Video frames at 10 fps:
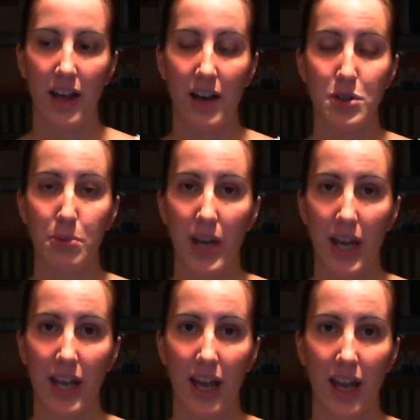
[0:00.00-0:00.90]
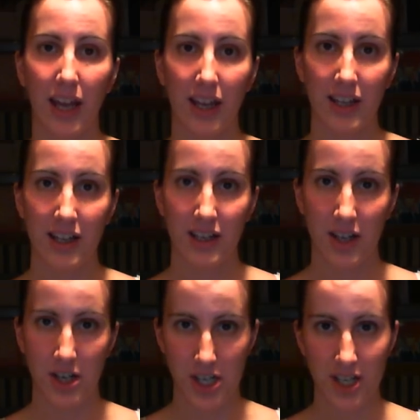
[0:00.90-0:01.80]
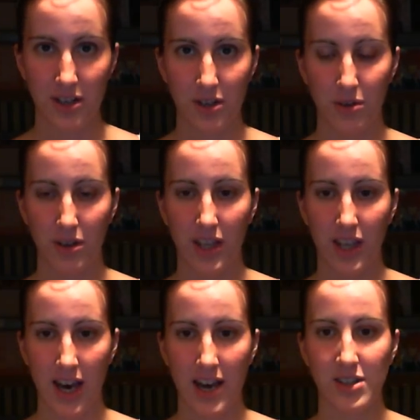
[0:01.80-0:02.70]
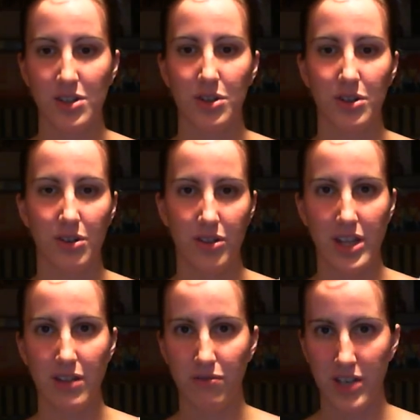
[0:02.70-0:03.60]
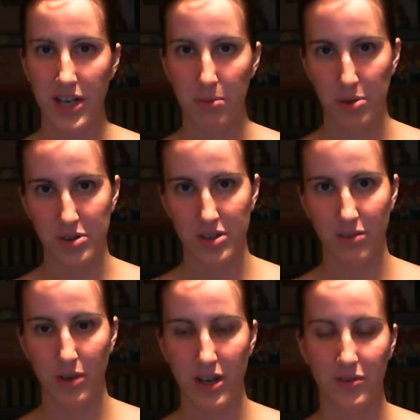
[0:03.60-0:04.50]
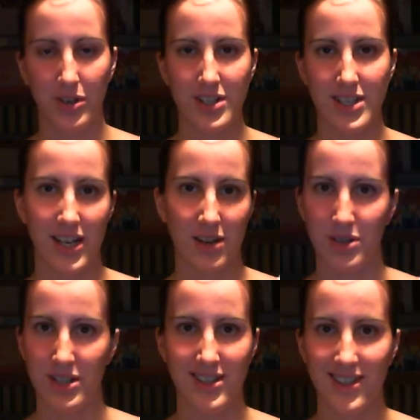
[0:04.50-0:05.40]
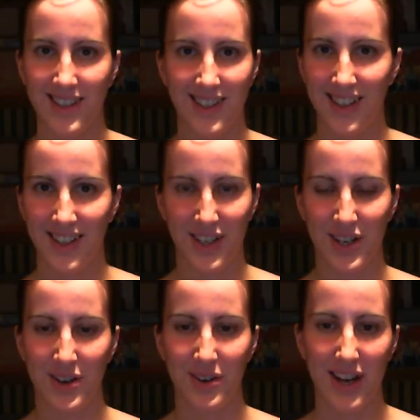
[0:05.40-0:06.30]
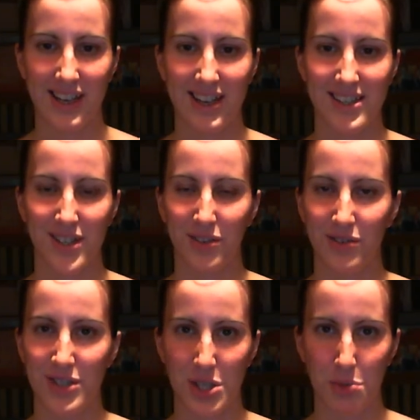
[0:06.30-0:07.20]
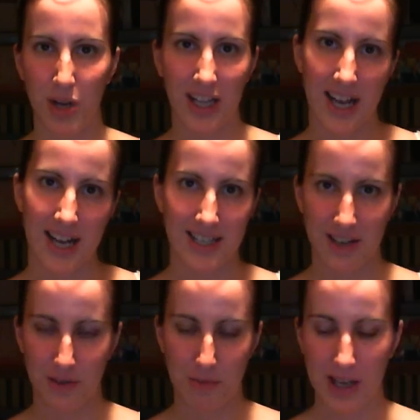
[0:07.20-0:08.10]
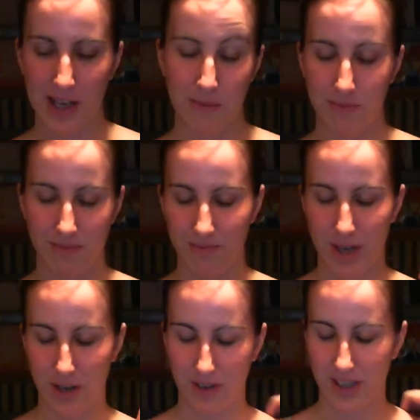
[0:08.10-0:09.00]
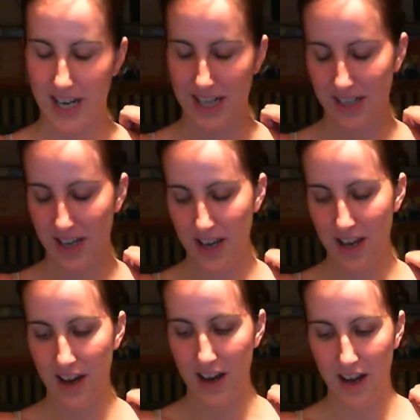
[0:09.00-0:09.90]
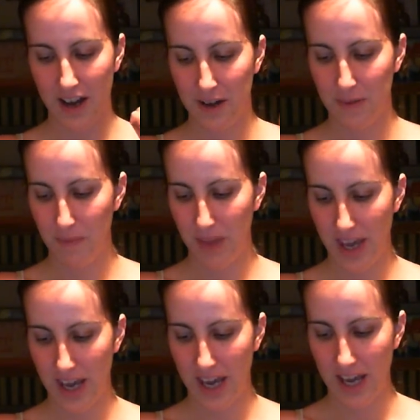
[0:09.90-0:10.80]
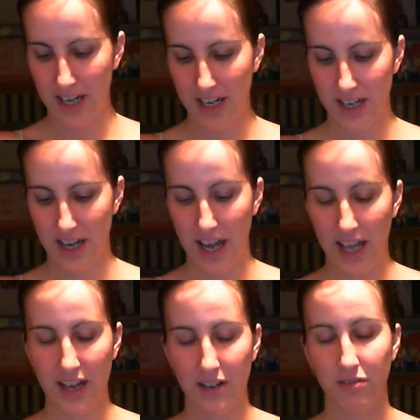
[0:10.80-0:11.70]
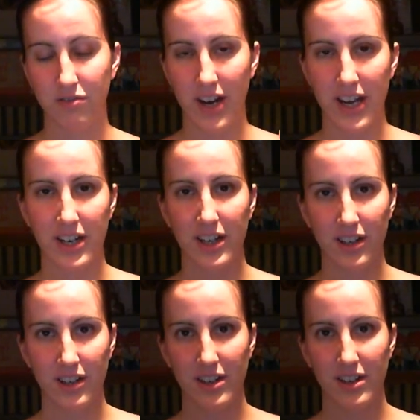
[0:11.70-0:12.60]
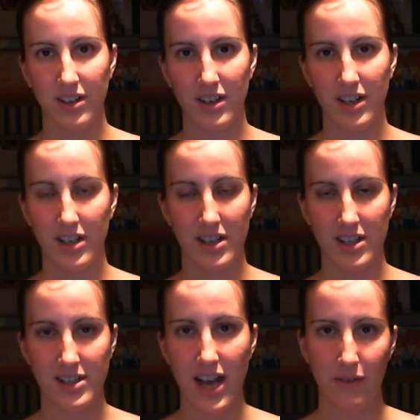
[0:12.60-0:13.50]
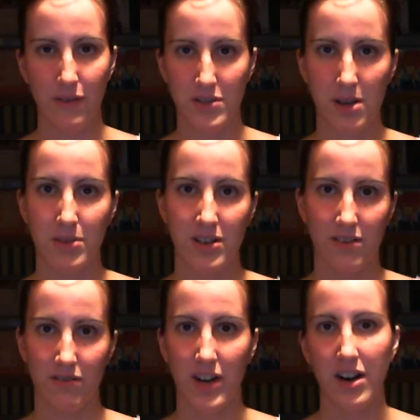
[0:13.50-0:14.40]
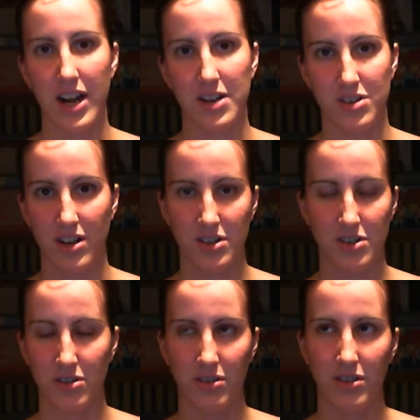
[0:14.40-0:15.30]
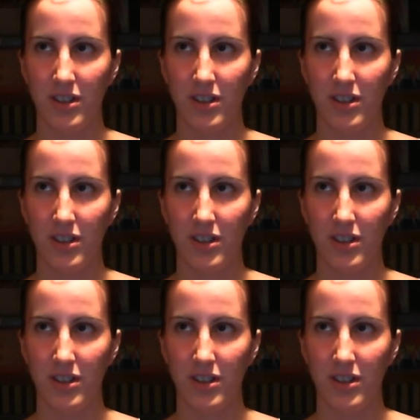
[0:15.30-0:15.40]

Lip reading: was playing a Khajiit caster, thief type person, whatever, because I always, you know, I can't settle for just one class. I have to make up my own class. I had a staff of summon fire Ashinash, or